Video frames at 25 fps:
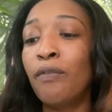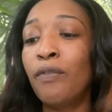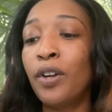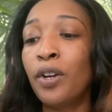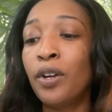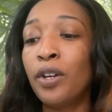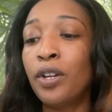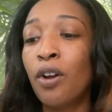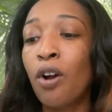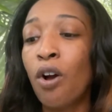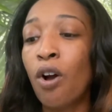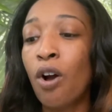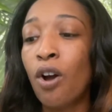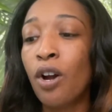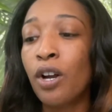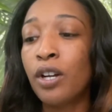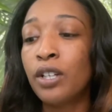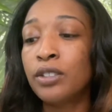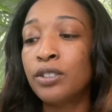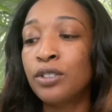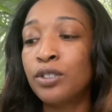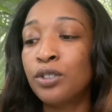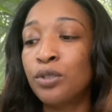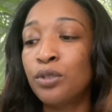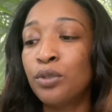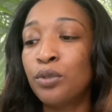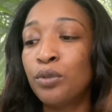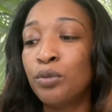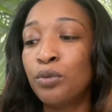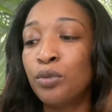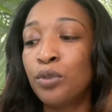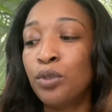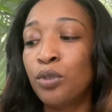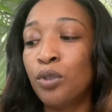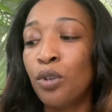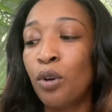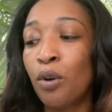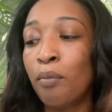very hard to
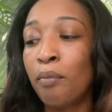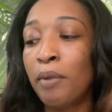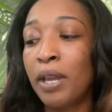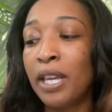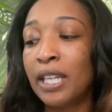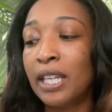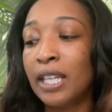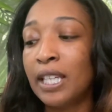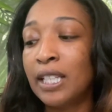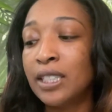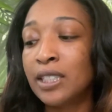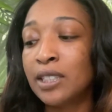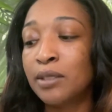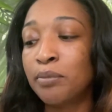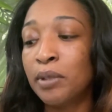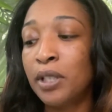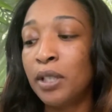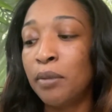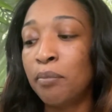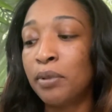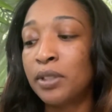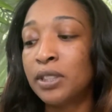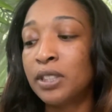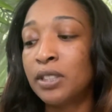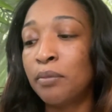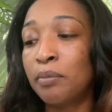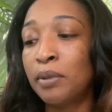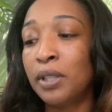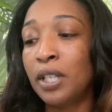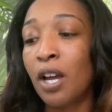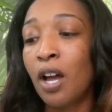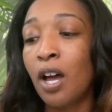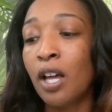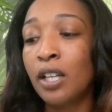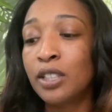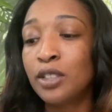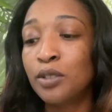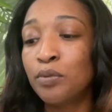you know make ends meet but to be
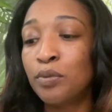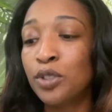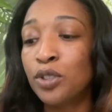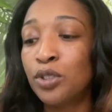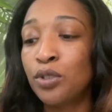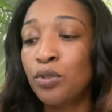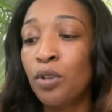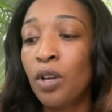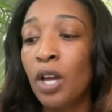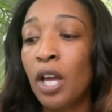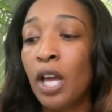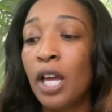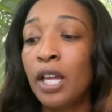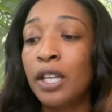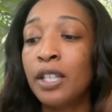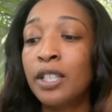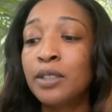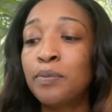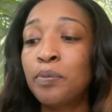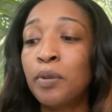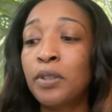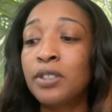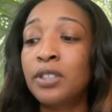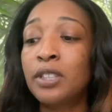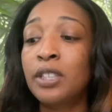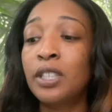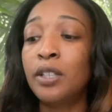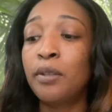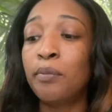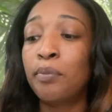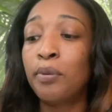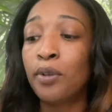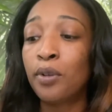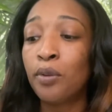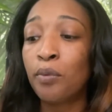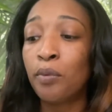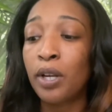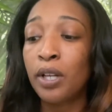honest with you this person need to
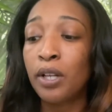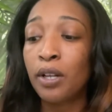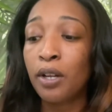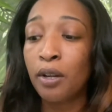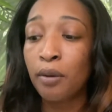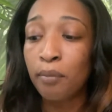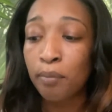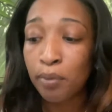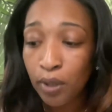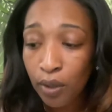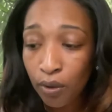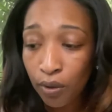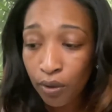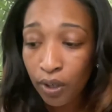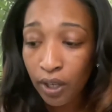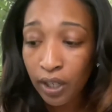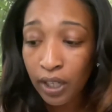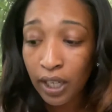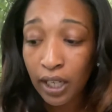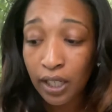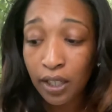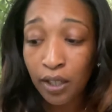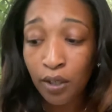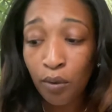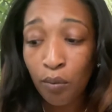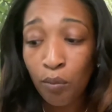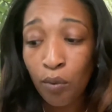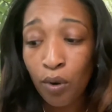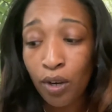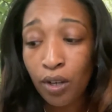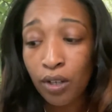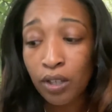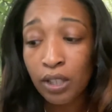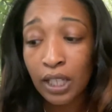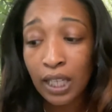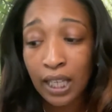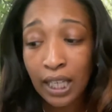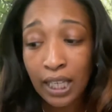put away the computer and they need to
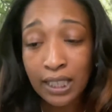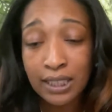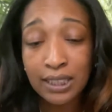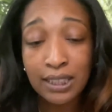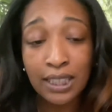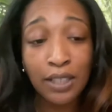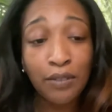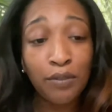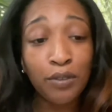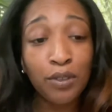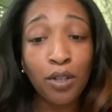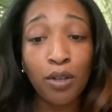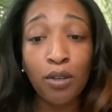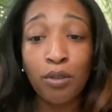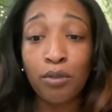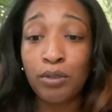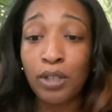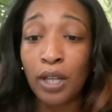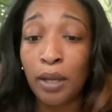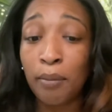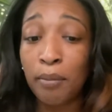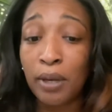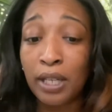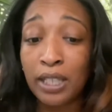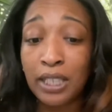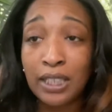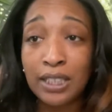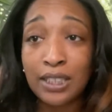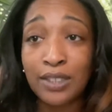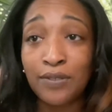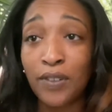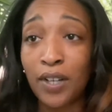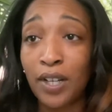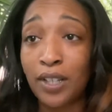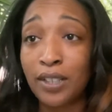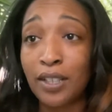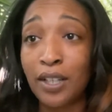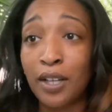work less even though their money is
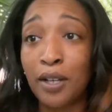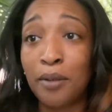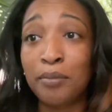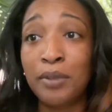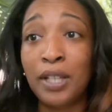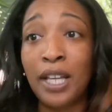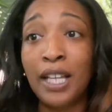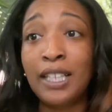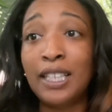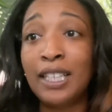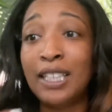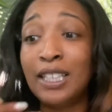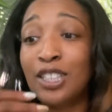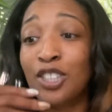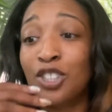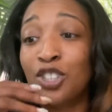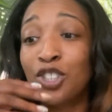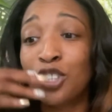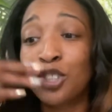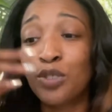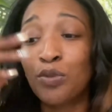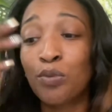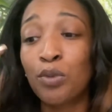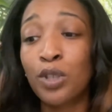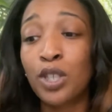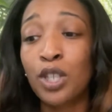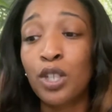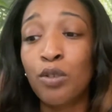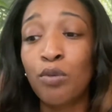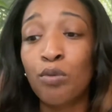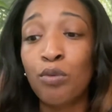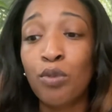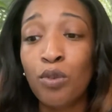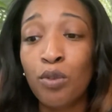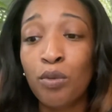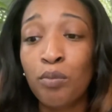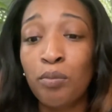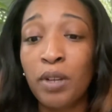fucked up they need to just
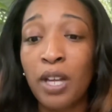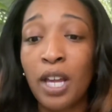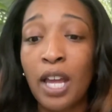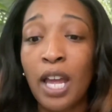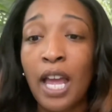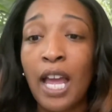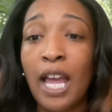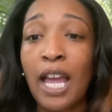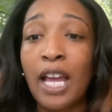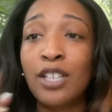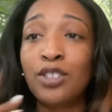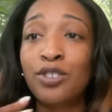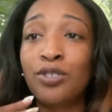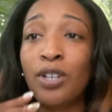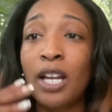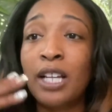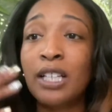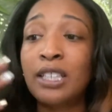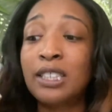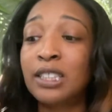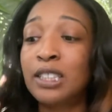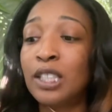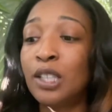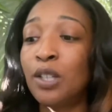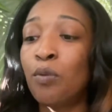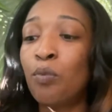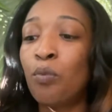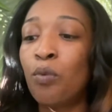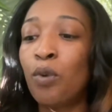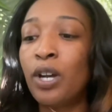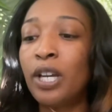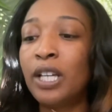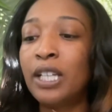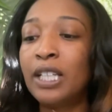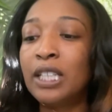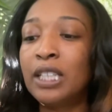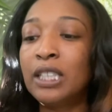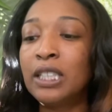regroup and try to see
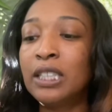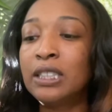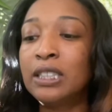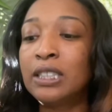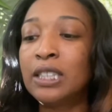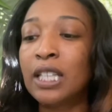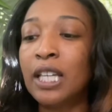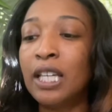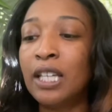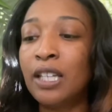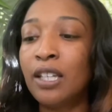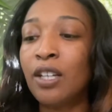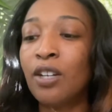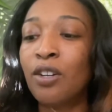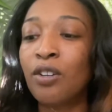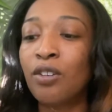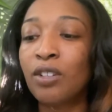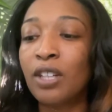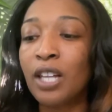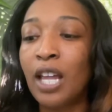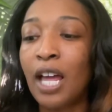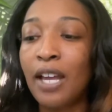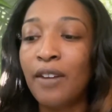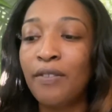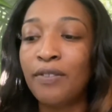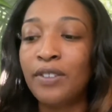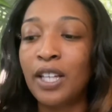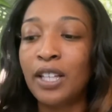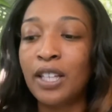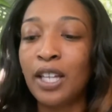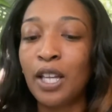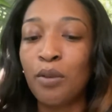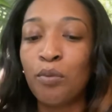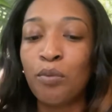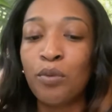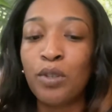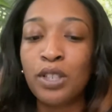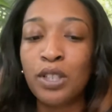what is in their life that
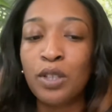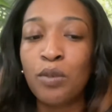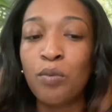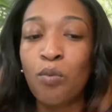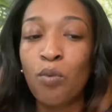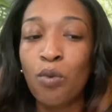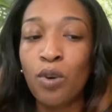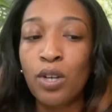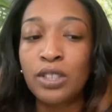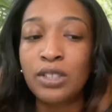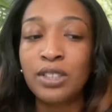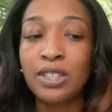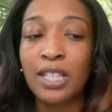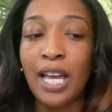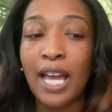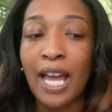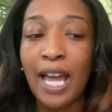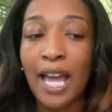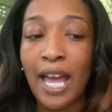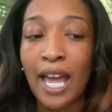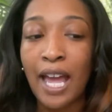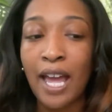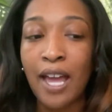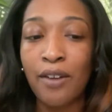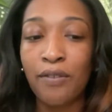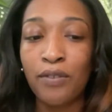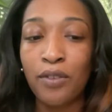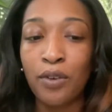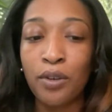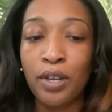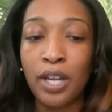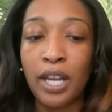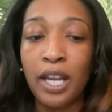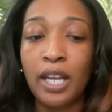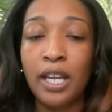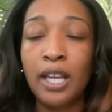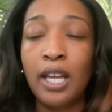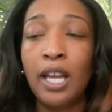they really want to have
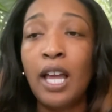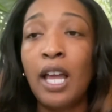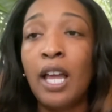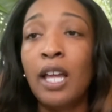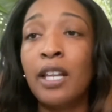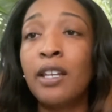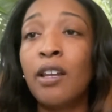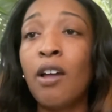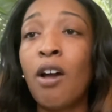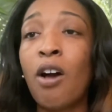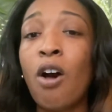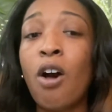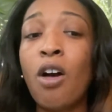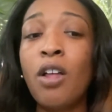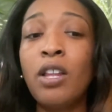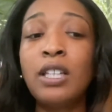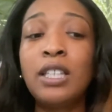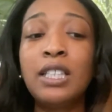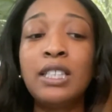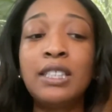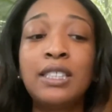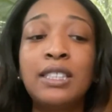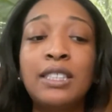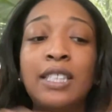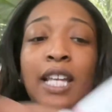okay now all of this is